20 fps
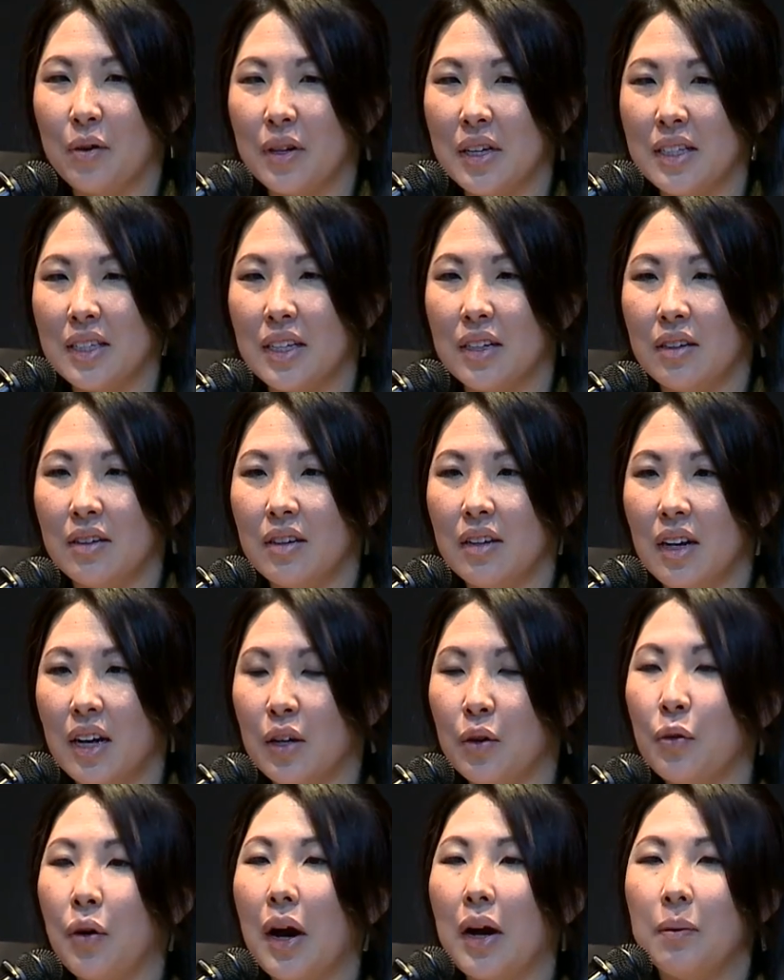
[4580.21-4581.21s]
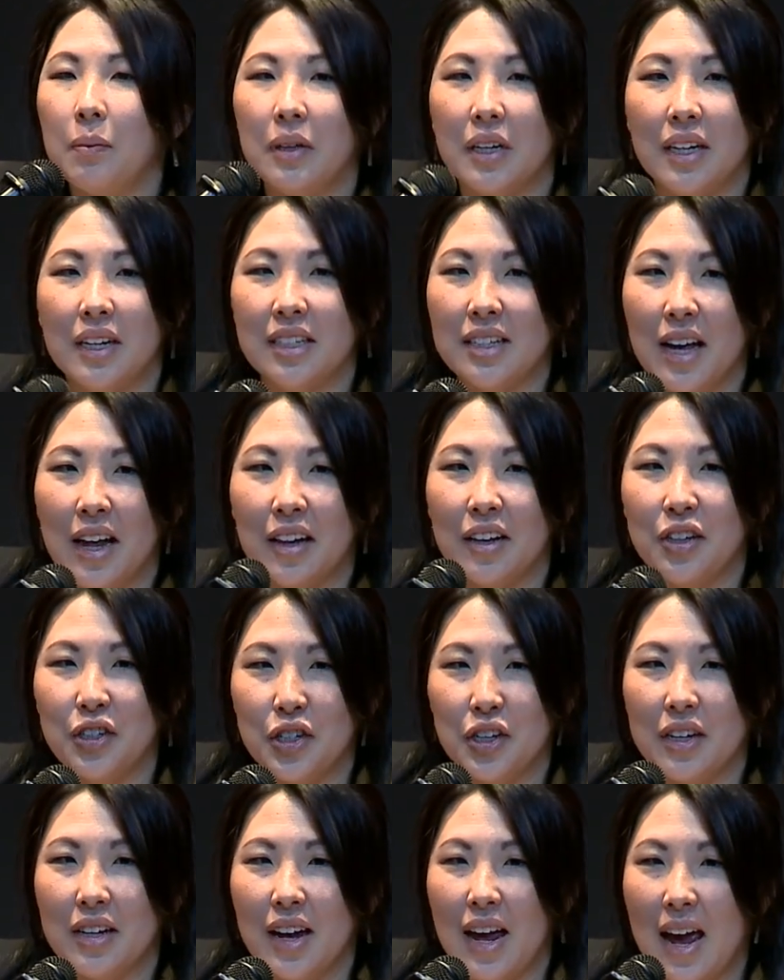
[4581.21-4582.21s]
is an incredibly
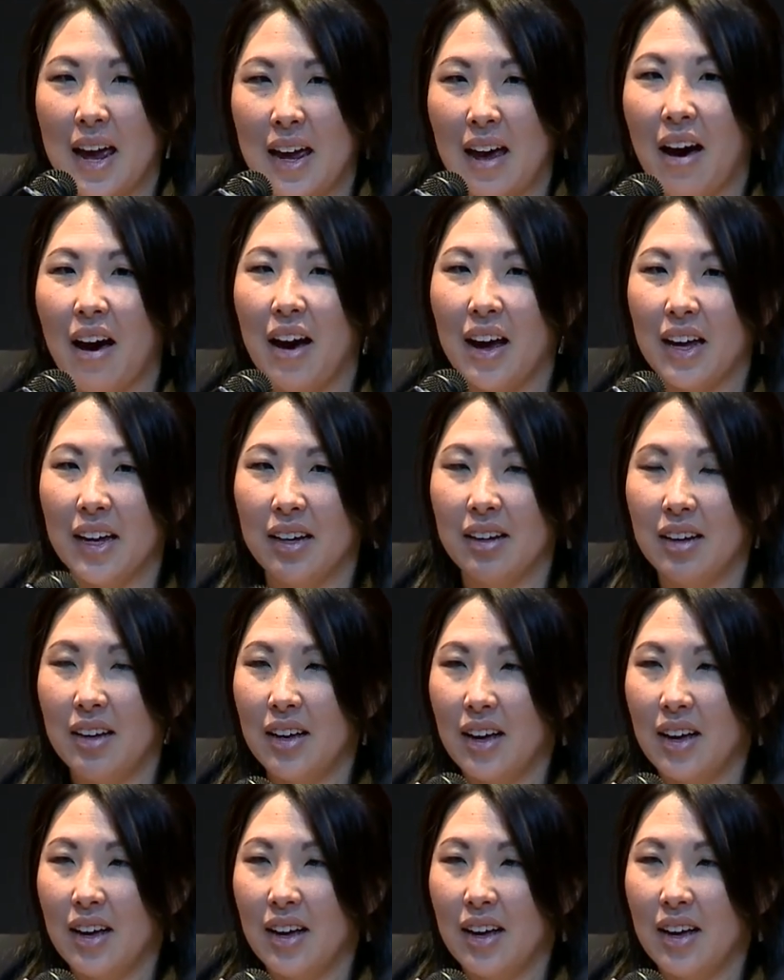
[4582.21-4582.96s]
intelligent AI.